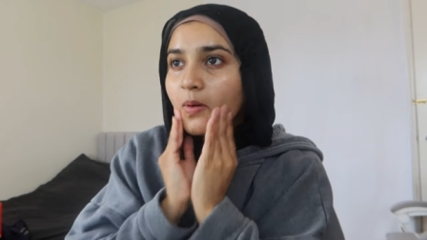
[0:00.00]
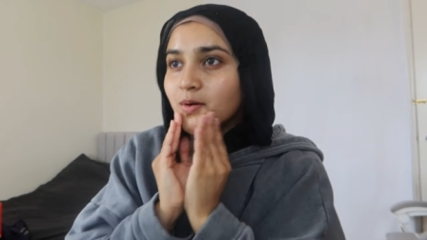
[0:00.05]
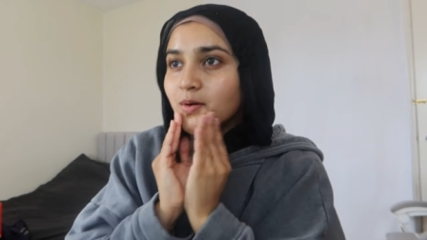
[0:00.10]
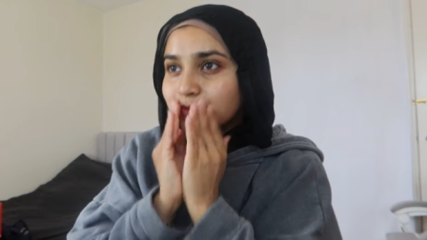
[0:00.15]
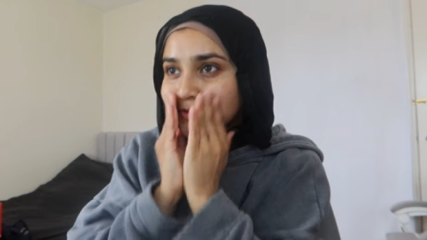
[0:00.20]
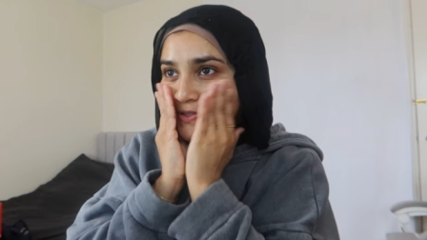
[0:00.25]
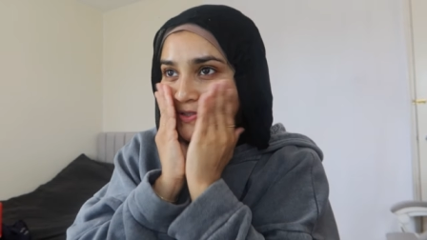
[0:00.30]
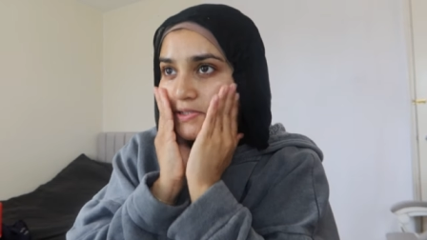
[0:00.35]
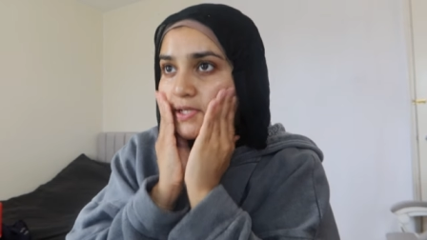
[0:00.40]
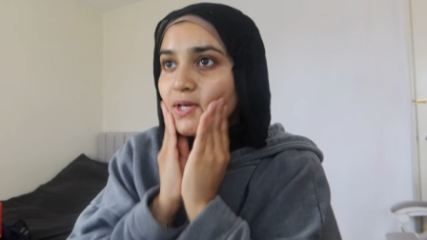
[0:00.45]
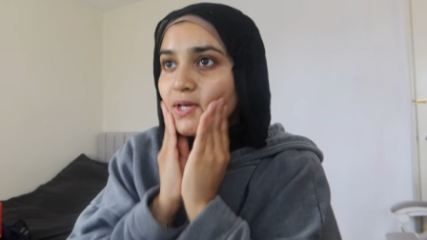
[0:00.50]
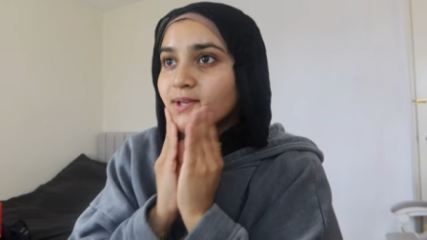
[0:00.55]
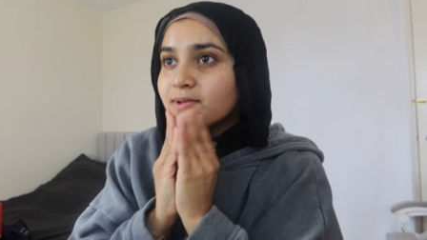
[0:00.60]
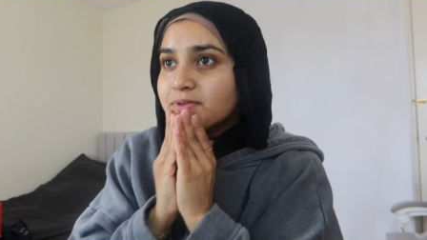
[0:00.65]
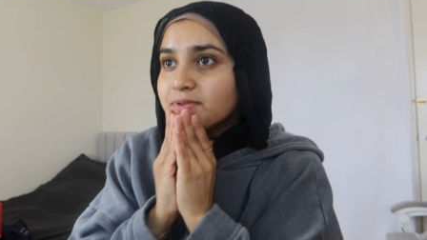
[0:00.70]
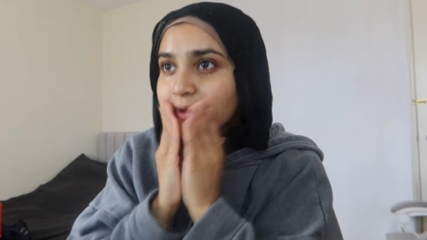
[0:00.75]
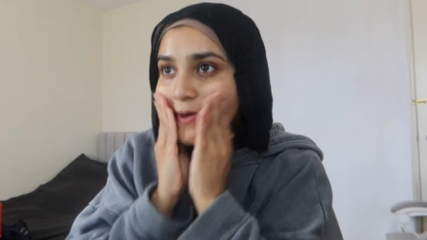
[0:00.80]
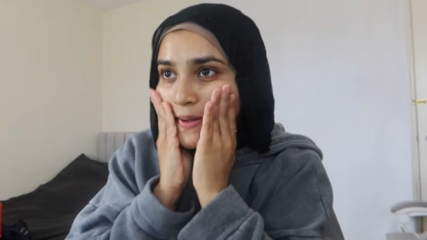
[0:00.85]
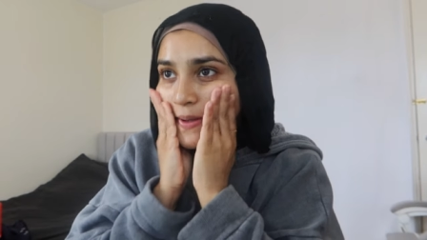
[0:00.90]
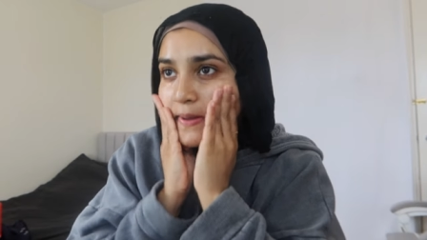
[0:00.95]
most days
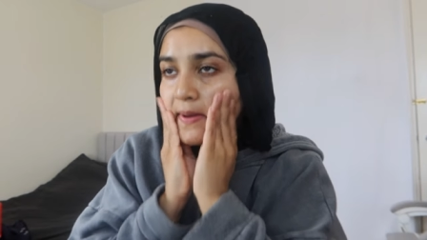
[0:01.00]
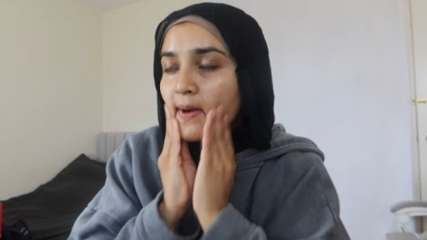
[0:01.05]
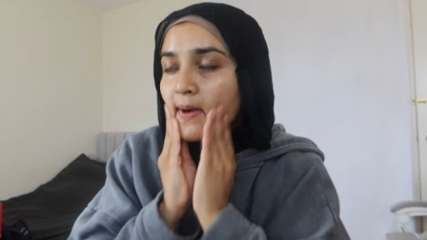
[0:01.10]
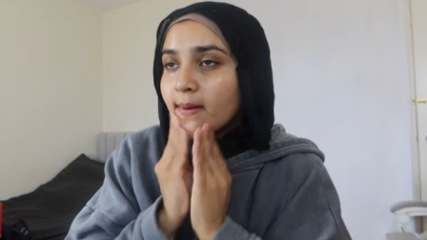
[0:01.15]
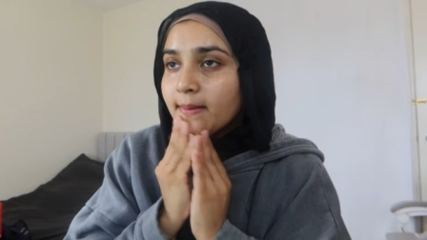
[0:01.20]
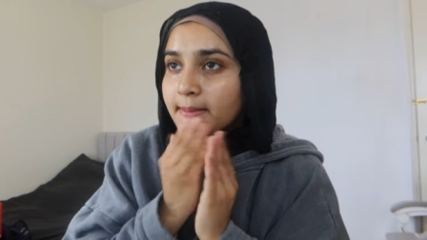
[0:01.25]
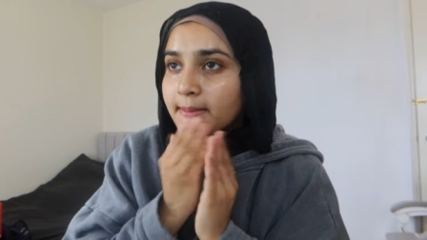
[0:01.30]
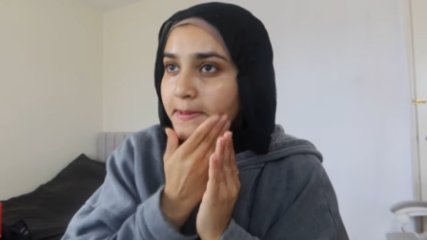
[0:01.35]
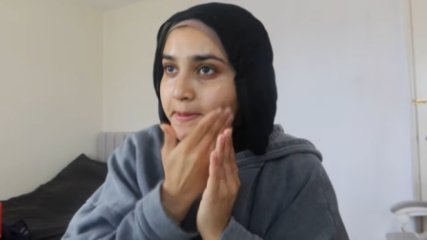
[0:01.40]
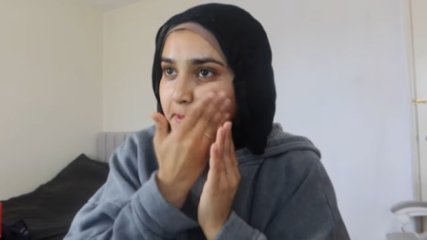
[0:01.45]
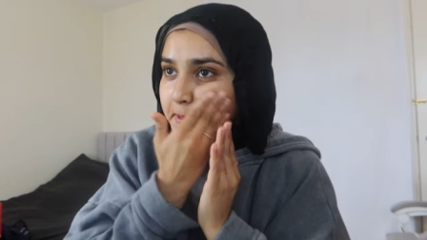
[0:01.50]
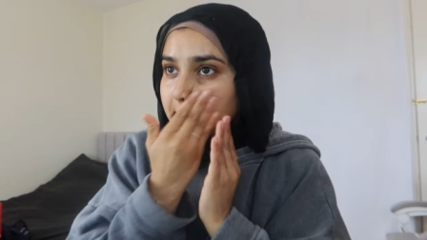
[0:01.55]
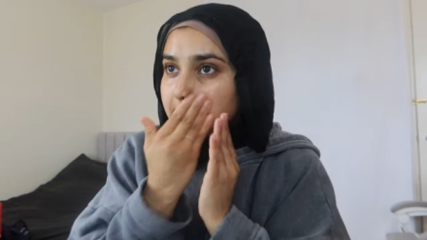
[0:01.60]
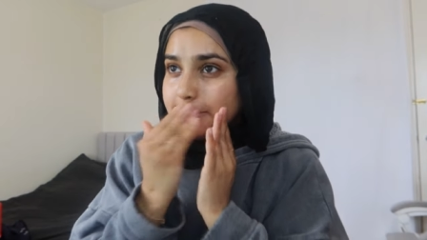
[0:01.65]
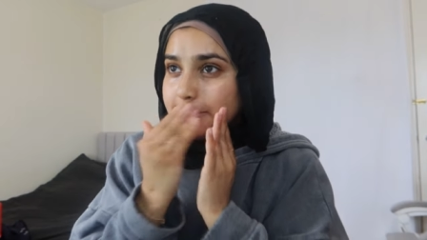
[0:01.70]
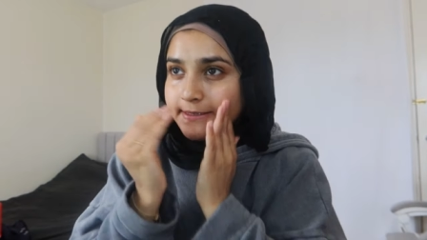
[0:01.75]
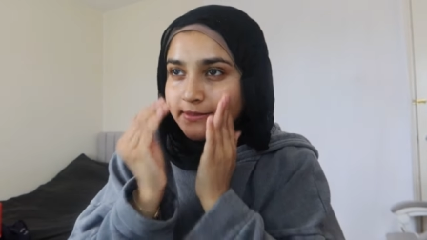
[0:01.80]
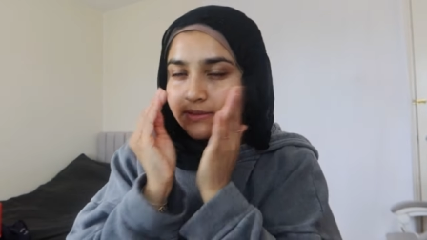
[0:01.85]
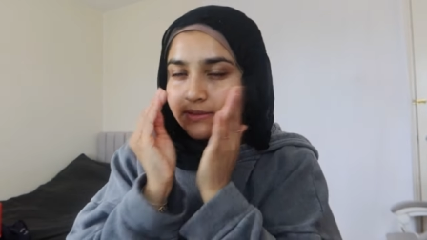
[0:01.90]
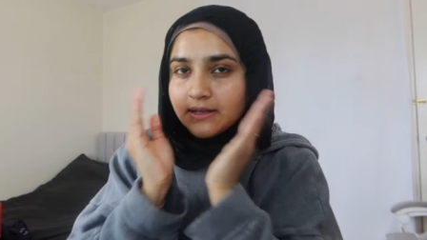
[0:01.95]
uh,
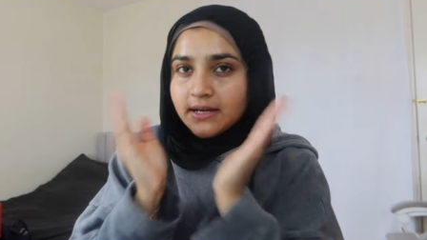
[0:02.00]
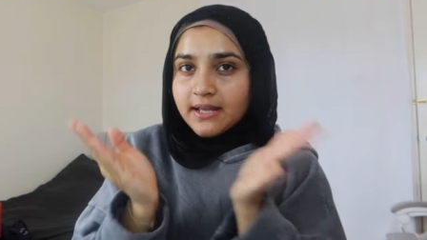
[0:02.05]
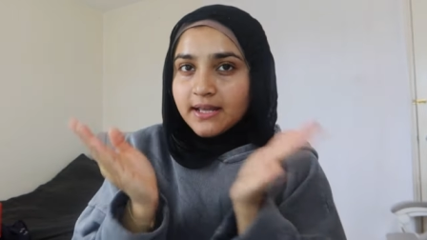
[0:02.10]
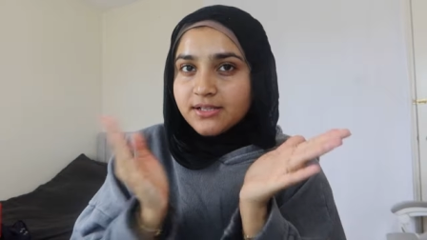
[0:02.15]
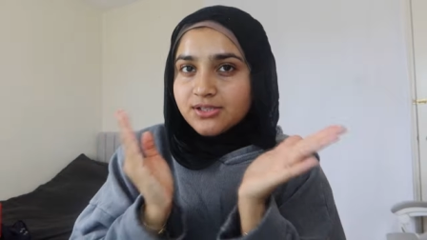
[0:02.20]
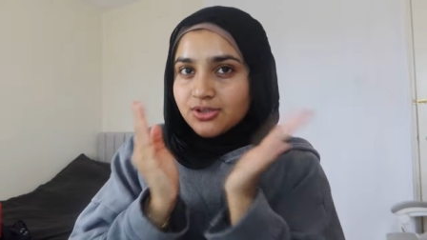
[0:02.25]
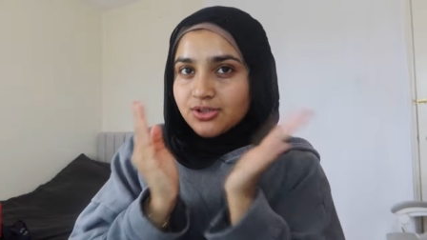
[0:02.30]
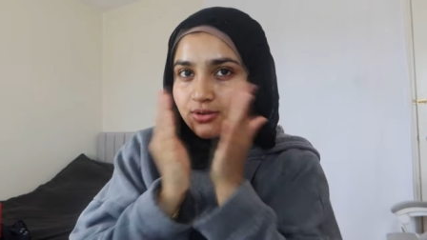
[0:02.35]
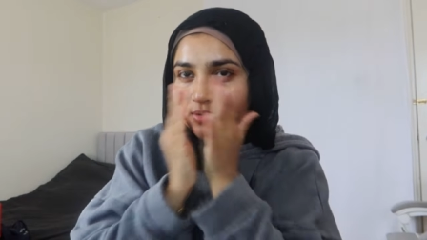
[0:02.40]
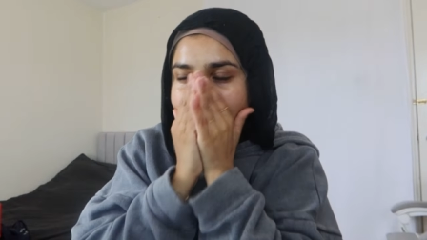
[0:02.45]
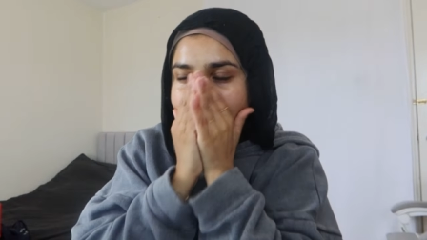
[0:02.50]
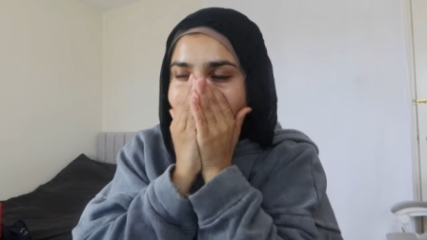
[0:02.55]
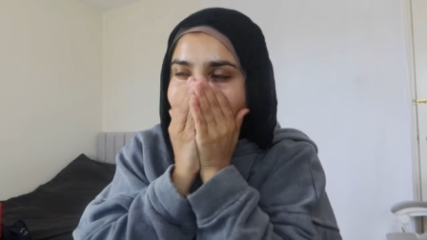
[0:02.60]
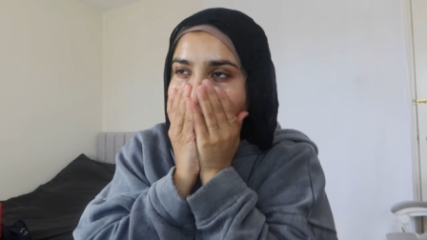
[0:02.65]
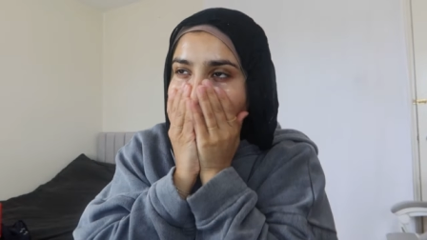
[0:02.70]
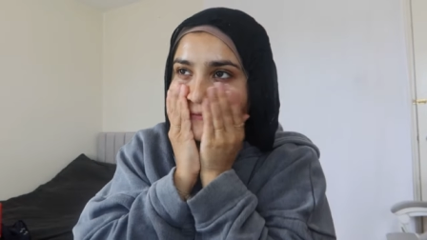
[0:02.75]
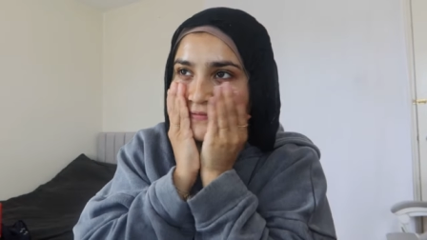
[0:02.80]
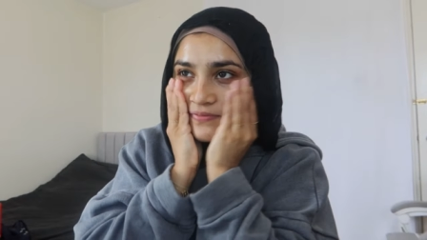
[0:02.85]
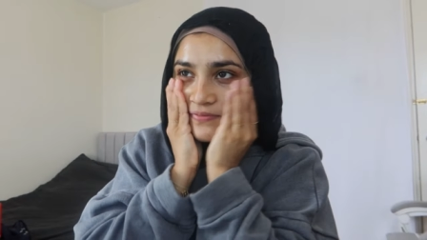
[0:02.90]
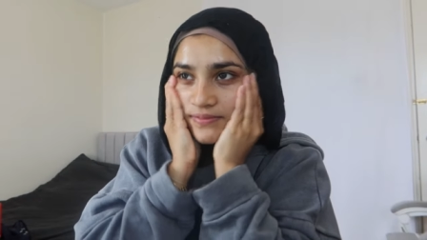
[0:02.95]
because of the nature
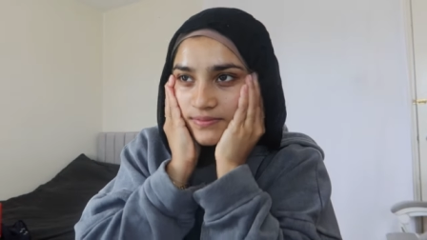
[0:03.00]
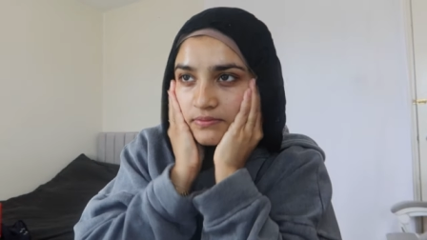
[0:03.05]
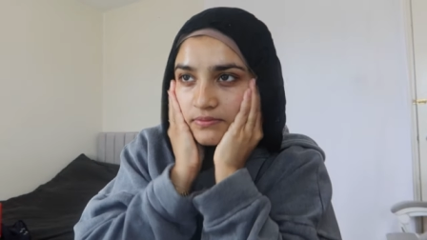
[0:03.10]
of